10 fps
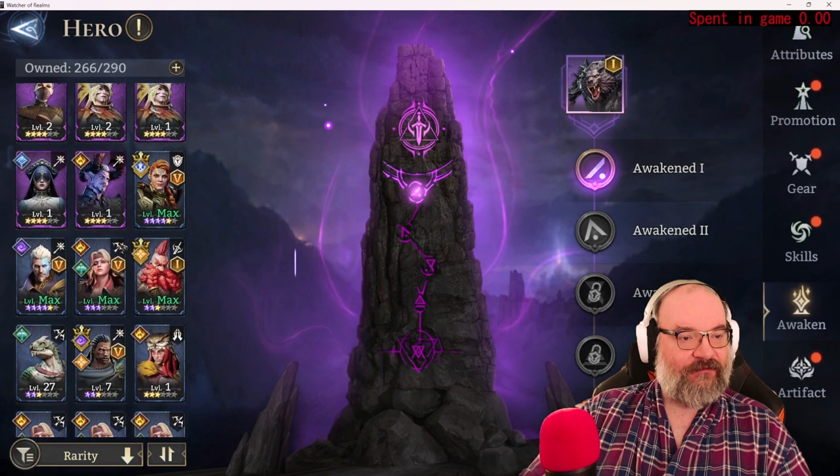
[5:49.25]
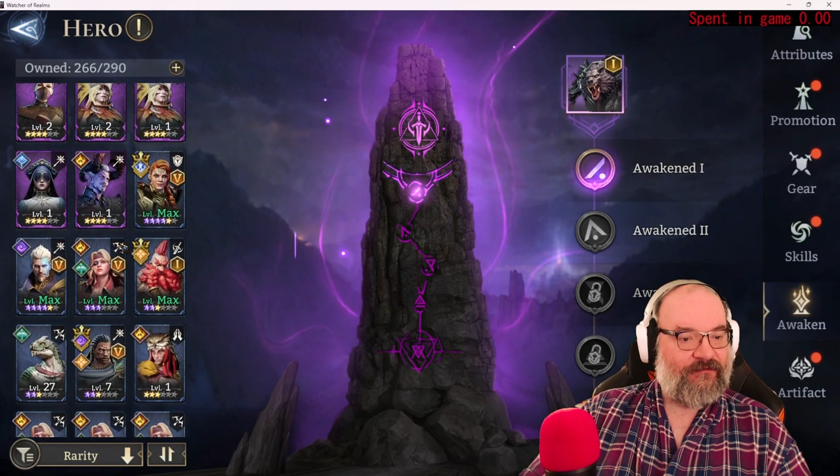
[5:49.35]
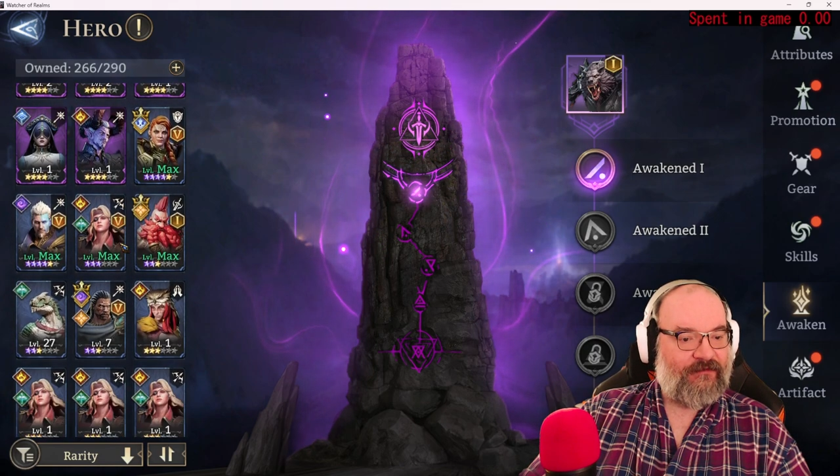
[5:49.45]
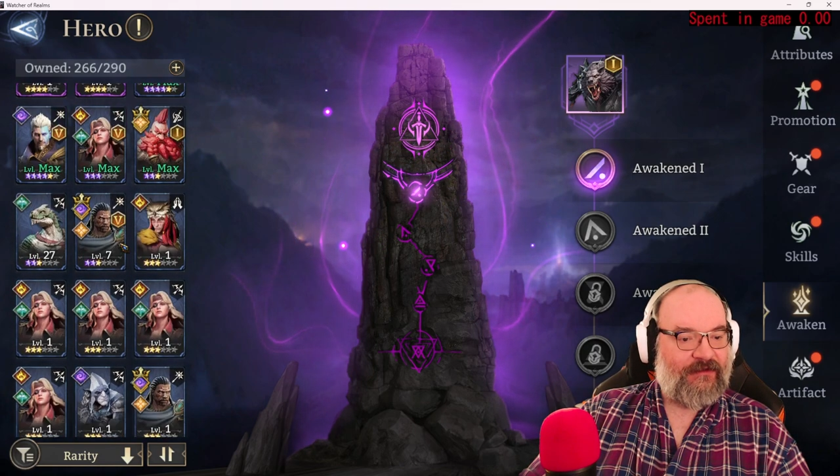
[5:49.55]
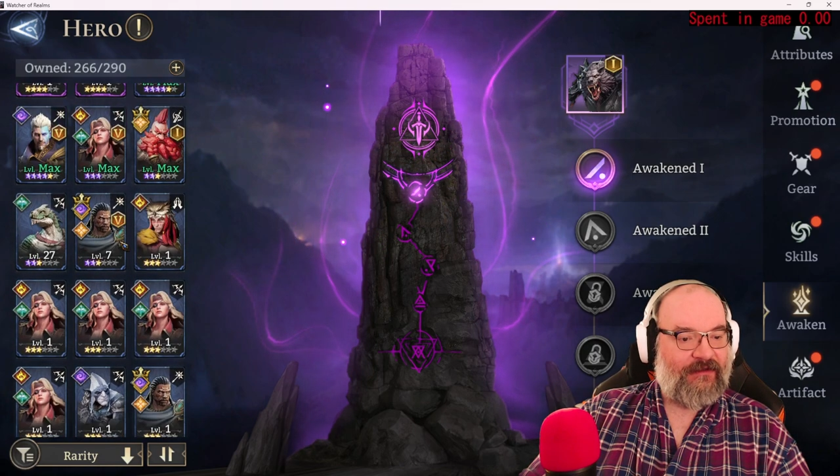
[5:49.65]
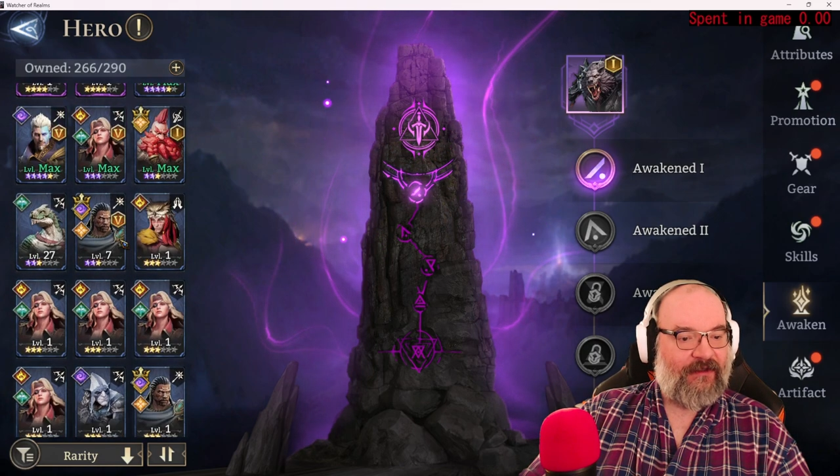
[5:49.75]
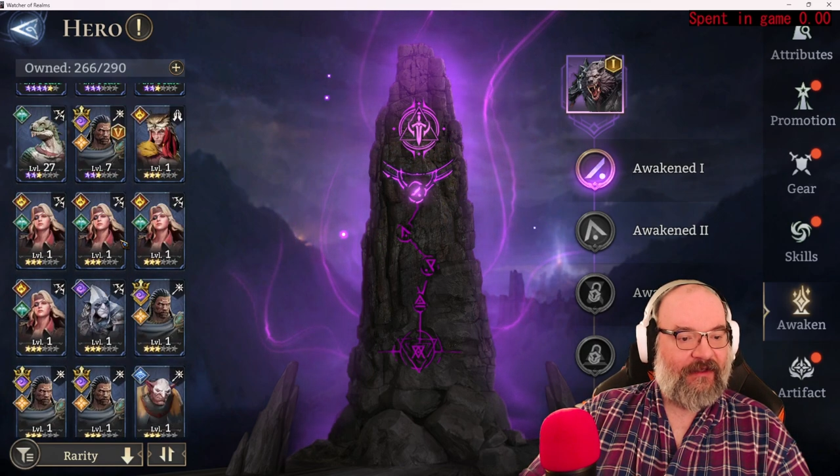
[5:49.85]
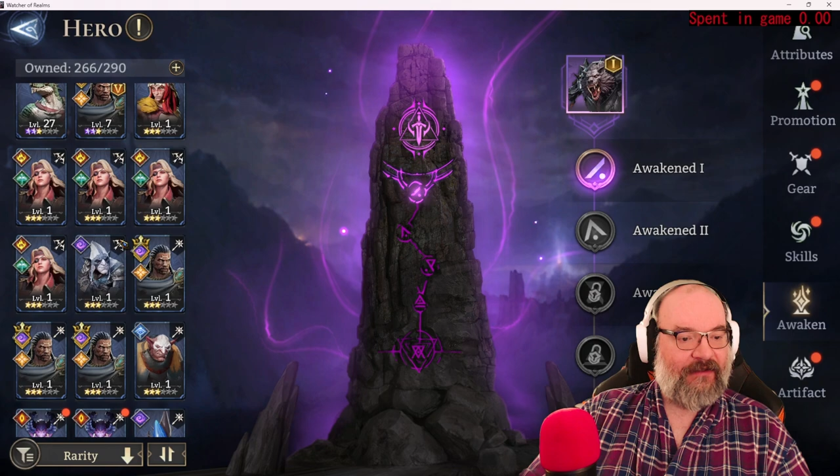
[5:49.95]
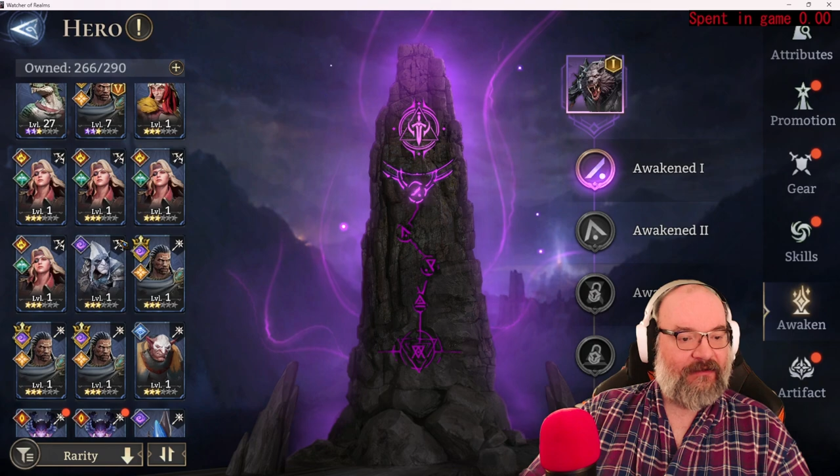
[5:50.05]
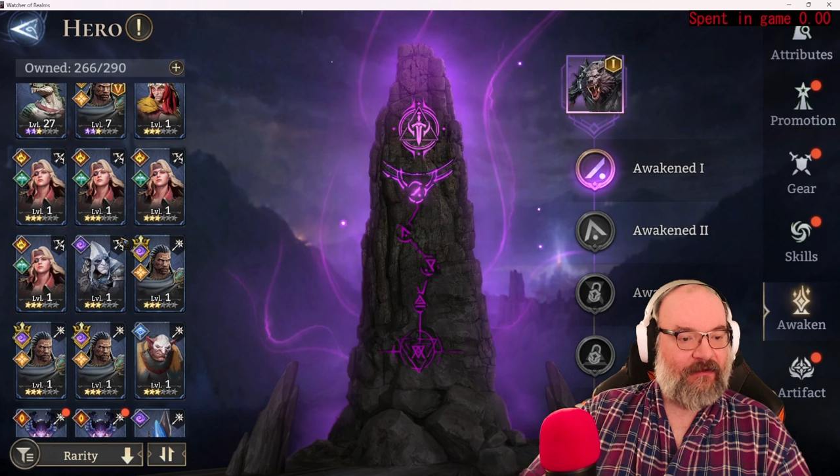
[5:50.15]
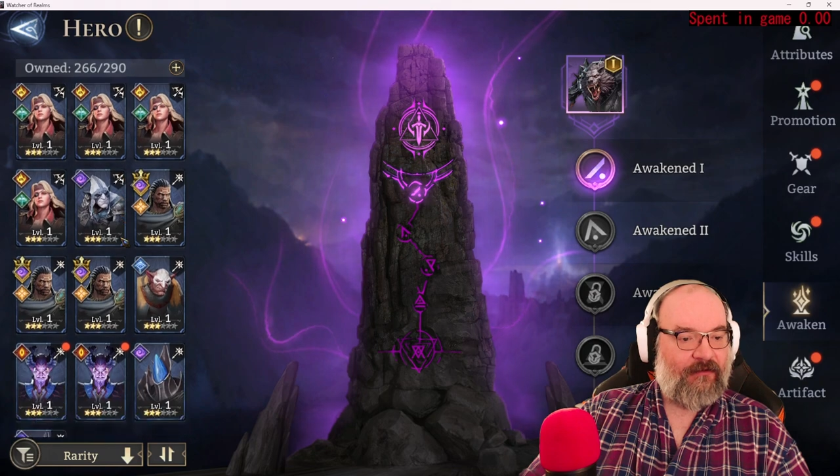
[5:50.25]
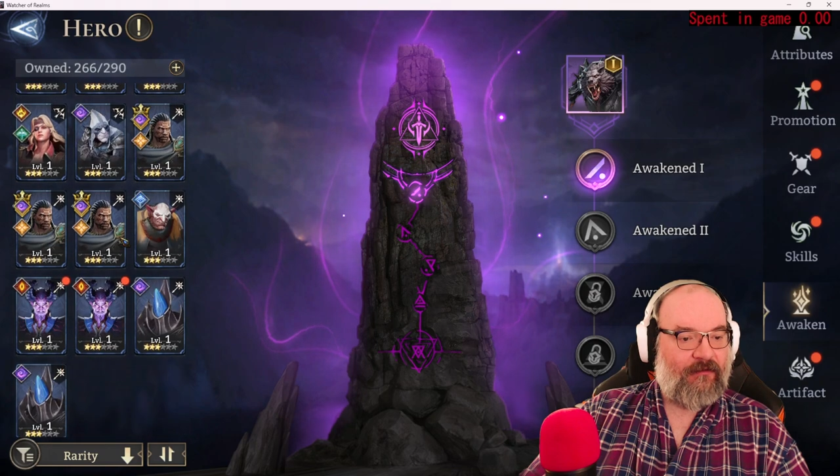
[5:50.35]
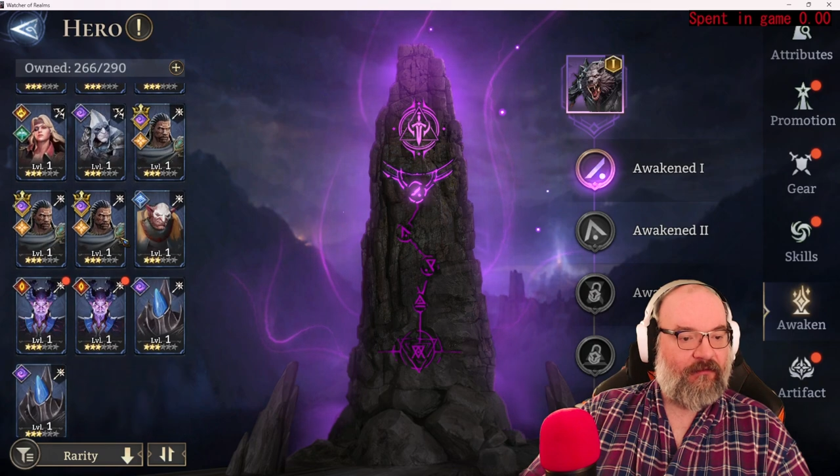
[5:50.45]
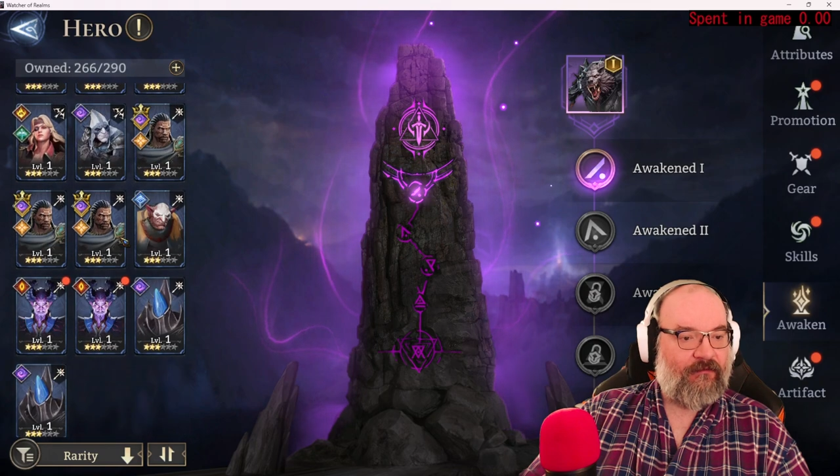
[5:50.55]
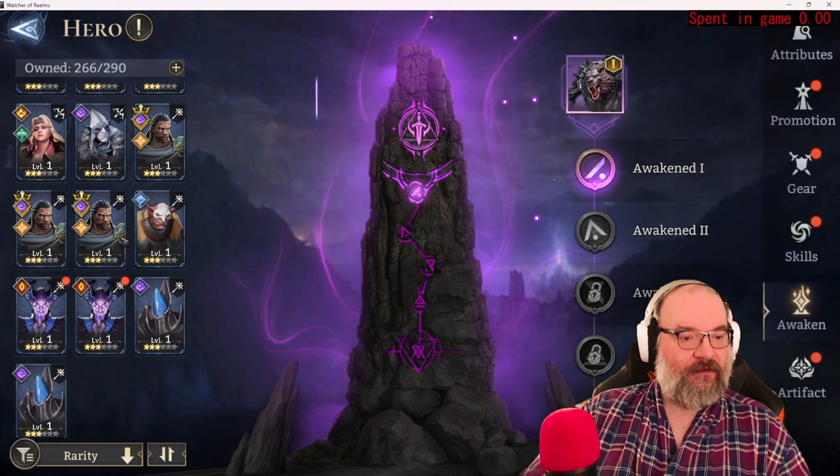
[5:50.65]
don't really like
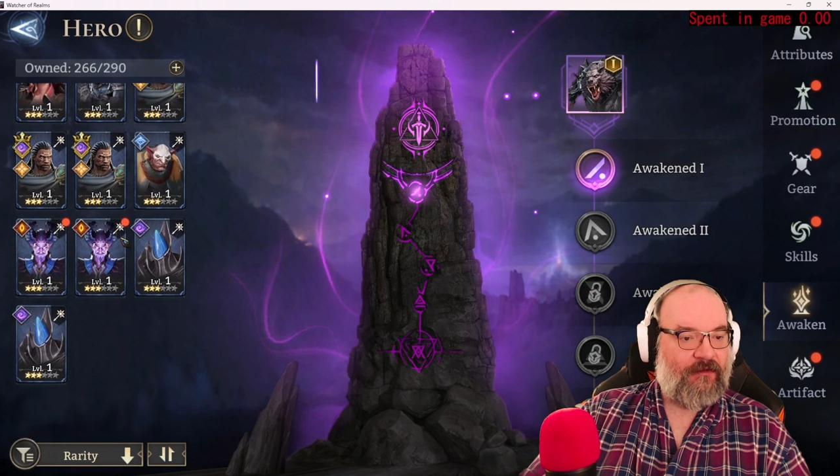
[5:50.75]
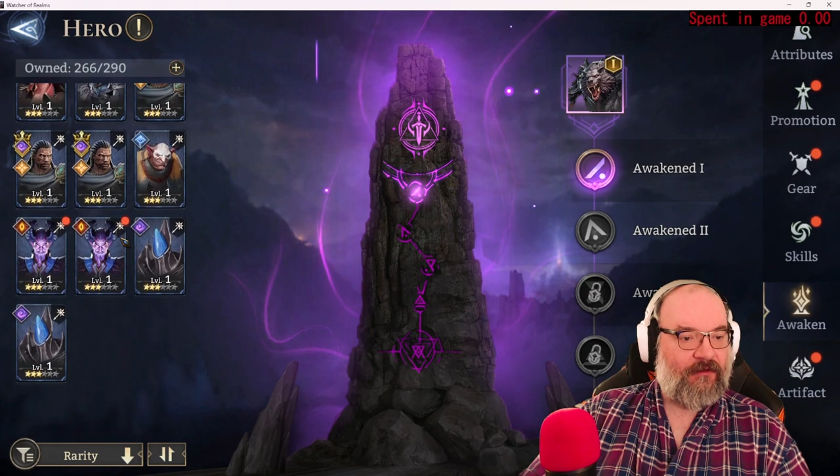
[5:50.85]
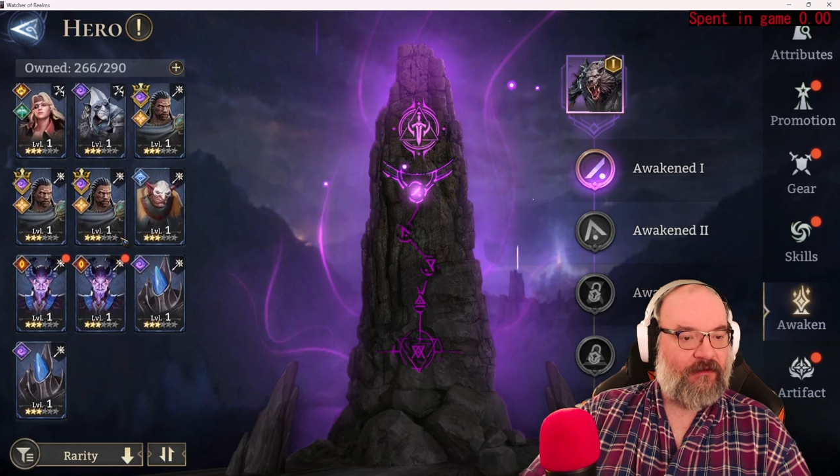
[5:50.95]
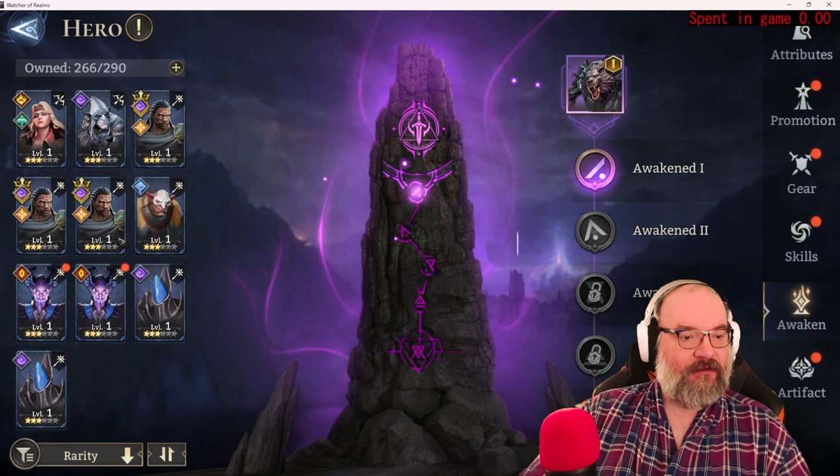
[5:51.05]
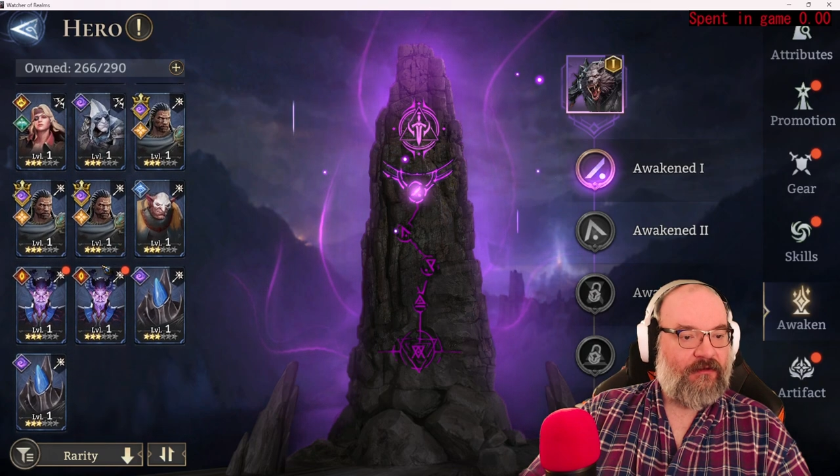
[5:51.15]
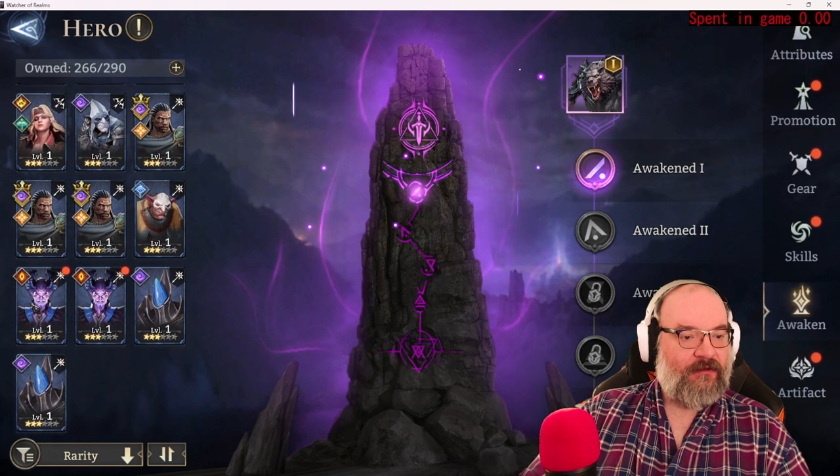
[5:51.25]
her overall.